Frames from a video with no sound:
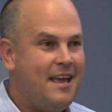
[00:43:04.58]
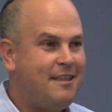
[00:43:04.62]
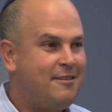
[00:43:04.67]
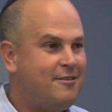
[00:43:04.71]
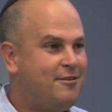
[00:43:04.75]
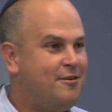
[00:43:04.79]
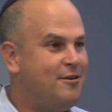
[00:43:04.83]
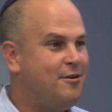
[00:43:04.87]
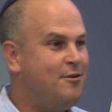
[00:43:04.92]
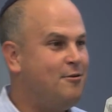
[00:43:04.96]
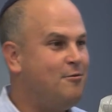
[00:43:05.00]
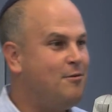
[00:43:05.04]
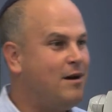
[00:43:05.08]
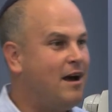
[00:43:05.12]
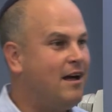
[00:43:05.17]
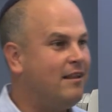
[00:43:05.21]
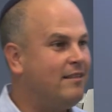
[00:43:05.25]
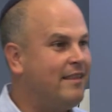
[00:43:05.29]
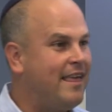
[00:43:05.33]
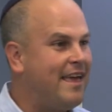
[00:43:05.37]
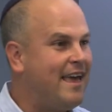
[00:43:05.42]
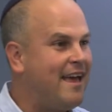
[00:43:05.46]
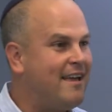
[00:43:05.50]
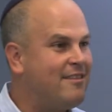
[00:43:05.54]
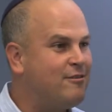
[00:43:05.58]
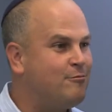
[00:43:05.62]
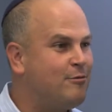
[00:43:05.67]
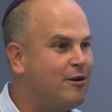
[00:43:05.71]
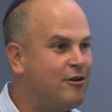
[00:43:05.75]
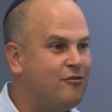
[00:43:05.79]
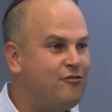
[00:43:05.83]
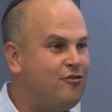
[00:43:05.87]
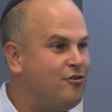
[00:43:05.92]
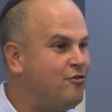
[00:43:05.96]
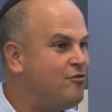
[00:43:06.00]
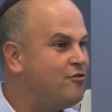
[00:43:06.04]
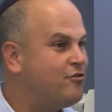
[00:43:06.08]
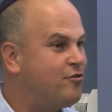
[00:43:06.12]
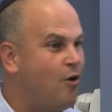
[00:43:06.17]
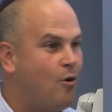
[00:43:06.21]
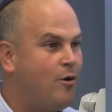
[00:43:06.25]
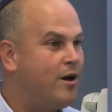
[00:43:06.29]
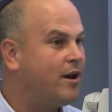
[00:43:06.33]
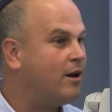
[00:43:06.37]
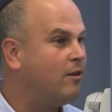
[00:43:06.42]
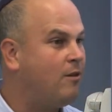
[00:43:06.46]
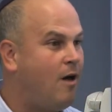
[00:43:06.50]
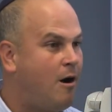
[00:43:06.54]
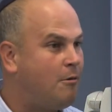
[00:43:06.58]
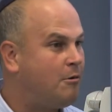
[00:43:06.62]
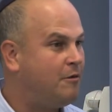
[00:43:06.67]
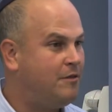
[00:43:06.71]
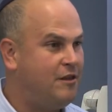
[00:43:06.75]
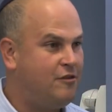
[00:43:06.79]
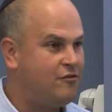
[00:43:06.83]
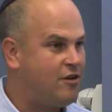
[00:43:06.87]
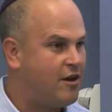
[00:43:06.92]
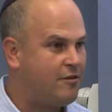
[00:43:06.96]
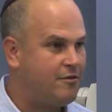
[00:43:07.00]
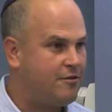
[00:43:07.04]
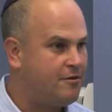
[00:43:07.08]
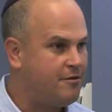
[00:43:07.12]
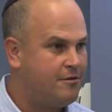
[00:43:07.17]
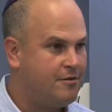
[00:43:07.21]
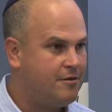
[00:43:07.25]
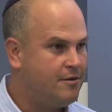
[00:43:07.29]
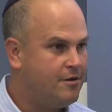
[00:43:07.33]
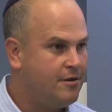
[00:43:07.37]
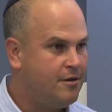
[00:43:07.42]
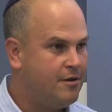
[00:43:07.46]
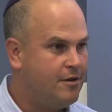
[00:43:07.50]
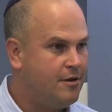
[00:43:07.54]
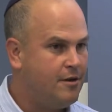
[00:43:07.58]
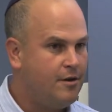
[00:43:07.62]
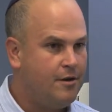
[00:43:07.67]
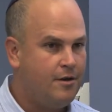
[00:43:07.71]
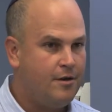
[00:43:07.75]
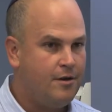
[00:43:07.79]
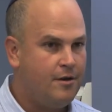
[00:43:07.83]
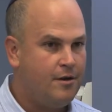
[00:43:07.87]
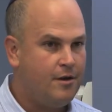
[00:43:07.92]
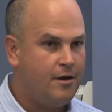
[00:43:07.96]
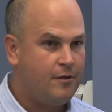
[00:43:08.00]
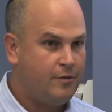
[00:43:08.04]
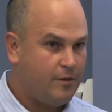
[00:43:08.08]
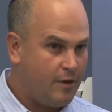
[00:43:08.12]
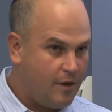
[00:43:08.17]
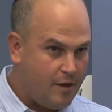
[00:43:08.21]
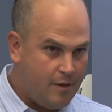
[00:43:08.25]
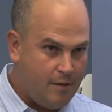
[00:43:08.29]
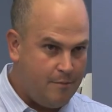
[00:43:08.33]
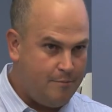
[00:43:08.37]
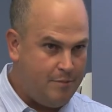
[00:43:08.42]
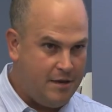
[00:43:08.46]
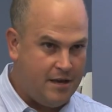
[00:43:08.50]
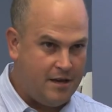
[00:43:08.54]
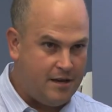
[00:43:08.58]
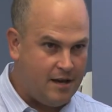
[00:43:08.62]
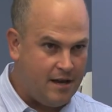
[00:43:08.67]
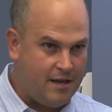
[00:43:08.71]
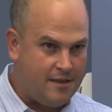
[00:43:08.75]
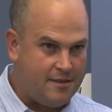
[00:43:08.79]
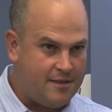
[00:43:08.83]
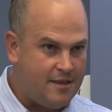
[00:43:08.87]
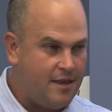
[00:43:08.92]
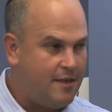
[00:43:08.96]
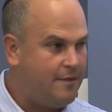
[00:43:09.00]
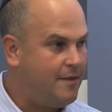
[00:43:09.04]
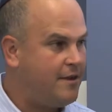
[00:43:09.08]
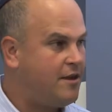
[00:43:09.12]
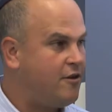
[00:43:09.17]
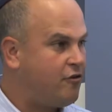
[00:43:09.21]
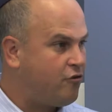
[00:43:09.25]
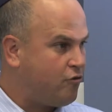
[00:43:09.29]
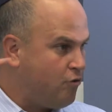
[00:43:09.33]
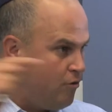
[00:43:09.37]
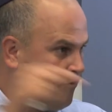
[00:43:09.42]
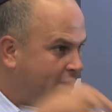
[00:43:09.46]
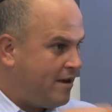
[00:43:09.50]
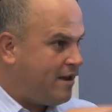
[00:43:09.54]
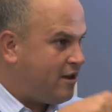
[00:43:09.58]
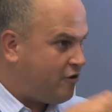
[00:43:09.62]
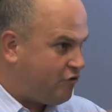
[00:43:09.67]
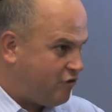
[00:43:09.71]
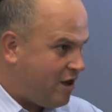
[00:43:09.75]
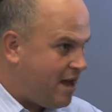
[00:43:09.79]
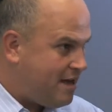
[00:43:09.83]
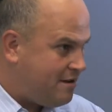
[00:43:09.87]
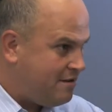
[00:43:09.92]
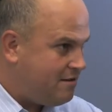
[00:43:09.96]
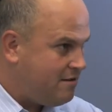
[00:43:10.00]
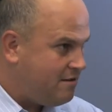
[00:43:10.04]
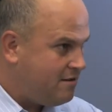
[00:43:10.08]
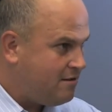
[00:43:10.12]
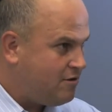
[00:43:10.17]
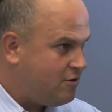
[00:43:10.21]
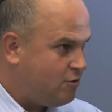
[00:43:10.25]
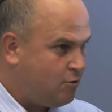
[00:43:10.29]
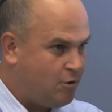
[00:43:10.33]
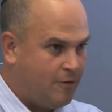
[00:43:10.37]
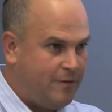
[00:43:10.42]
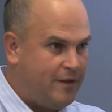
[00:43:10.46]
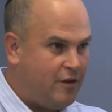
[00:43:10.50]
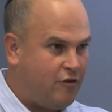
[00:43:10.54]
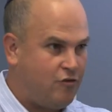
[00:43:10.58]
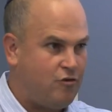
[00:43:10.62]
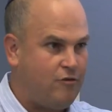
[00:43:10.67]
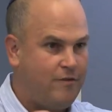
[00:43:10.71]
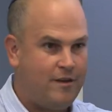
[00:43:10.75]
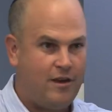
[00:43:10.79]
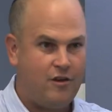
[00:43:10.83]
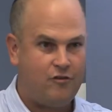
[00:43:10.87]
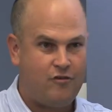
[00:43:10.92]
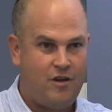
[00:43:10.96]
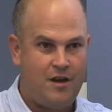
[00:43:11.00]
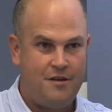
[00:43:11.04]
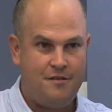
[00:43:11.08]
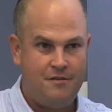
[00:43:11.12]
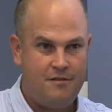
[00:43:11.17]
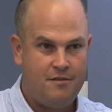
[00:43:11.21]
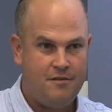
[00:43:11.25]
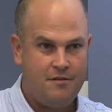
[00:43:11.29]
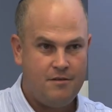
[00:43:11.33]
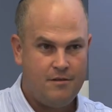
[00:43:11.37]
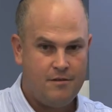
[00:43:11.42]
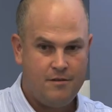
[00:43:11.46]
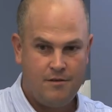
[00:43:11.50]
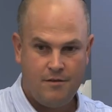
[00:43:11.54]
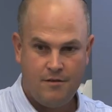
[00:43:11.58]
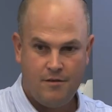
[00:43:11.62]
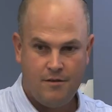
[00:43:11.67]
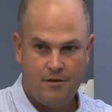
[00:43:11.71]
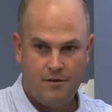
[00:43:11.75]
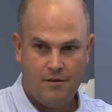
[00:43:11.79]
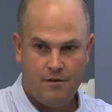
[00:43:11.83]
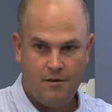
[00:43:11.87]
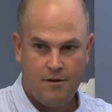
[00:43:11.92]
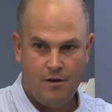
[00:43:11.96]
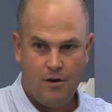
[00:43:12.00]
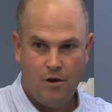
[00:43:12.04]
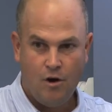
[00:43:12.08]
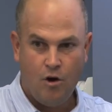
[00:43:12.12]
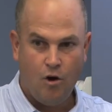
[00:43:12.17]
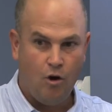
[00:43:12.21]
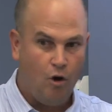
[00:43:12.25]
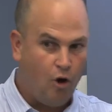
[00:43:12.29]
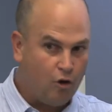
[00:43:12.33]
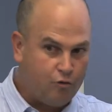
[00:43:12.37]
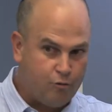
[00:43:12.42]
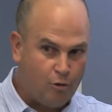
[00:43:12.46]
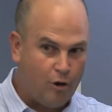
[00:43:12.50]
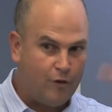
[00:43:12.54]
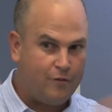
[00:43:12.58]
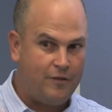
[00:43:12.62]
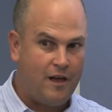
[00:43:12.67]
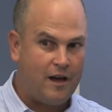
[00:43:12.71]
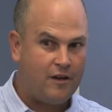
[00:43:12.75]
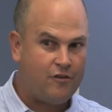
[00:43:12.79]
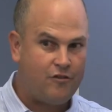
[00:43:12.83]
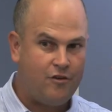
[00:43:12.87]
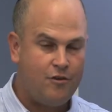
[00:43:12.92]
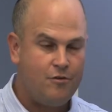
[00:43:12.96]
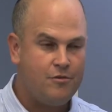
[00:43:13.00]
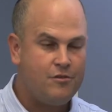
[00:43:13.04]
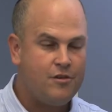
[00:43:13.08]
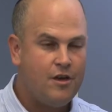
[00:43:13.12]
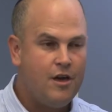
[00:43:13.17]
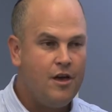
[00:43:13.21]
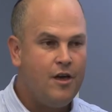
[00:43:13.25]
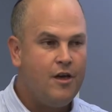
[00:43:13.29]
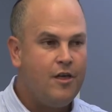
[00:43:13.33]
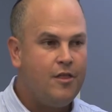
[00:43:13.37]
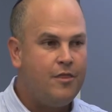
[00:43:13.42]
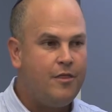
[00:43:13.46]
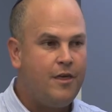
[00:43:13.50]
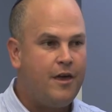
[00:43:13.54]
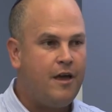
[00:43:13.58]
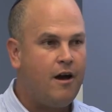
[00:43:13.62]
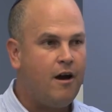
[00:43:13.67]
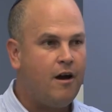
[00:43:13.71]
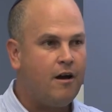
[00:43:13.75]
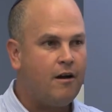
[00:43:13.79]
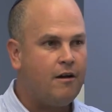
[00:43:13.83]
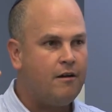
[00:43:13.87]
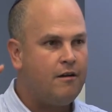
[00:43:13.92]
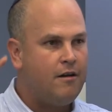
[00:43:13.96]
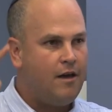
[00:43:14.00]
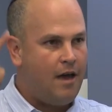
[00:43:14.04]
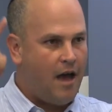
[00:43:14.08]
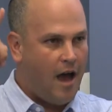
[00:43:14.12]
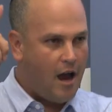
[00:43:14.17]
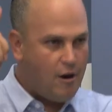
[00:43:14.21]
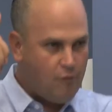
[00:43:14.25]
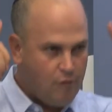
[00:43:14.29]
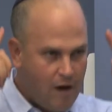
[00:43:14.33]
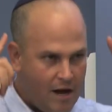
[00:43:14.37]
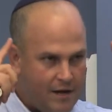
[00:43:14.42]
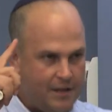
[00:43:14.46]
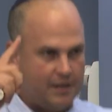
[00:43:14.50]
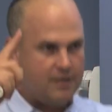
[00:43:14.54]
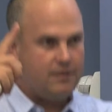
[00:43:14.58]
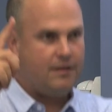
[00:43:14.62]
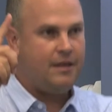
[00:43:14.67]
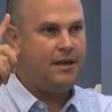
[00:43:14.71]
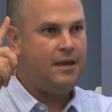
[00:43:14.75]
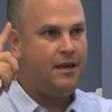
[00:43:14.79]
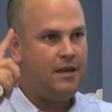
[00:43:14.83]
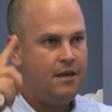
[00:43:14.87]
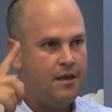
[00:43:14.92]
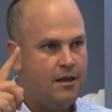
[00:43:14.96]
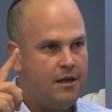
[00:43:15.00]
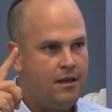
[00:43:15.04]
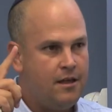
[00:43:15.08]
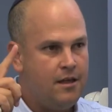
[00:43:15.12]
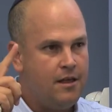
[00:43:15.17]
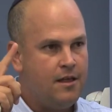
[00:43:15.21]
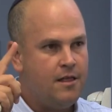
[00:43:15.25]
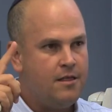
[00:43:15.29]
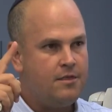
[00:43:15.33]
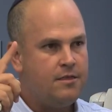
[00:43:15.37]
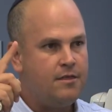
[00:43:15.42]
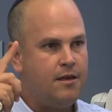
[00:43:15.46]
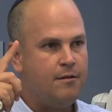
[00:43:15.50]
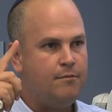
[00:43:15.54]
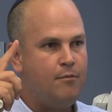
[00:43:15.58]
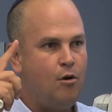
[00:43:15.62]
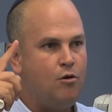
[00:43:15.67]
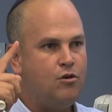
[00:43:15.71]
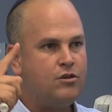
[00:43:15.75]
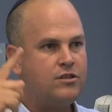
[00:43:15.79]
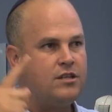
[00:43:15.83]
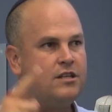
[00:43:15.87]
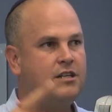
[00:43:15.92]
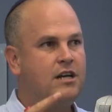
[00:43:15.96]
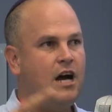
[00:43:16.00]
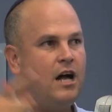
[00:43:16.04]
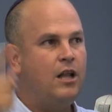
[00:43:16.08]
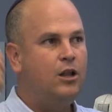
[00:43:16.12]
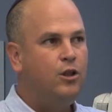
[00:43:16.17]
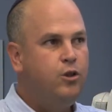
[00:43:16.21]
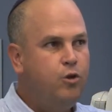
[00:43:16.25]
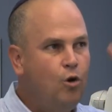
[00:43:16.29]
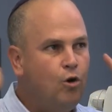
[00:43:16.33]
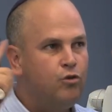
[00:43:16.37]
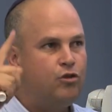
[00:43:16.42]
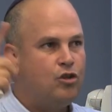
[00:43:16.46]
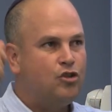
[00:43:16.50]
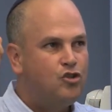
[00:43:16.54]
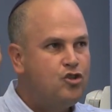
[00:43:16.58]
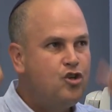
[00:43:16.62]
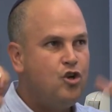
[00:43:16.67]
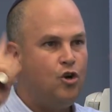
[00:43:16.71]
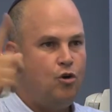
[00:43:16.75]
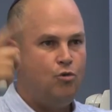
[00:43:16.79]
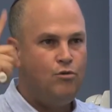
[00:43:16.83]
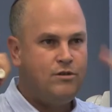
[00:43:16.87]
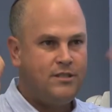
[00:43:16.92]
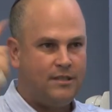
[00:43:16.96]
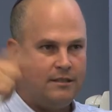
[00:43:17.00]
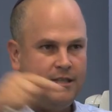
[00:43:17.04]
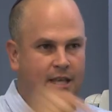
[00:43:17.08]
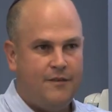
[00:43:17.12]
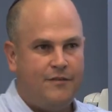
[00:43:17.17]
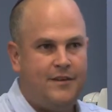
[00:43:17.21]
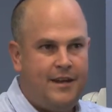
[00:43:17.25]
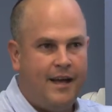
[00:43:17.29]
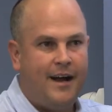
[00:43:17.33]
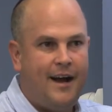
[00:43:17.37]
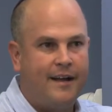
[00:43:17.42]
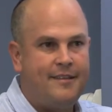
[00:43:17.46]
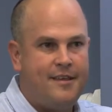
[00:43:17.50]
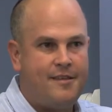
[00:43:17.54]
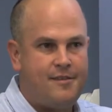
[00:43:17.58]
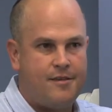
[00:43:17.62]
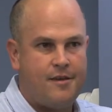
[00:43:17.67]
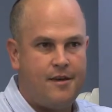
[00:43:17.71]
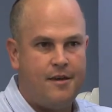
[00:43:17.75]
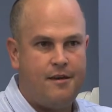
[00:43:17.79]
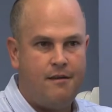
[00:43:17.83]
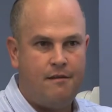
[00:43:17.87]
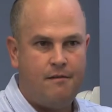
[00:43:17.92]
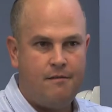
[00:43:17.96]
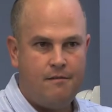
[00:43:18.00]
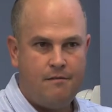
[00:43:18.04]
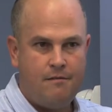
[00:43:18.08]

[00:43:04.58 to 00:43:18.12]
to a land where Jews don't get along with each other, because the Yeshuva Yashan, who are the Yeshuva Yashan? Ultra Orthodox Jews, they are, ironically, the most galut Jews live in Eretz Israel.